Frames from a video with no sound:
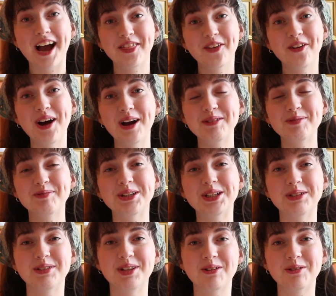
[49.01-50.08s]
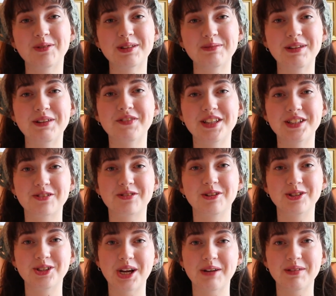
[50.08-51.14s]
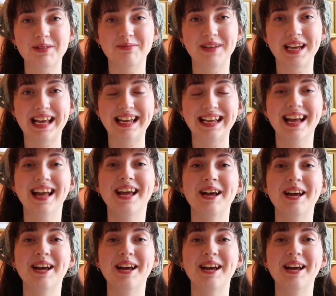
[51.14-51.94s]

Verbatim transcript: I thought I would bring you along with me for this crochet with me.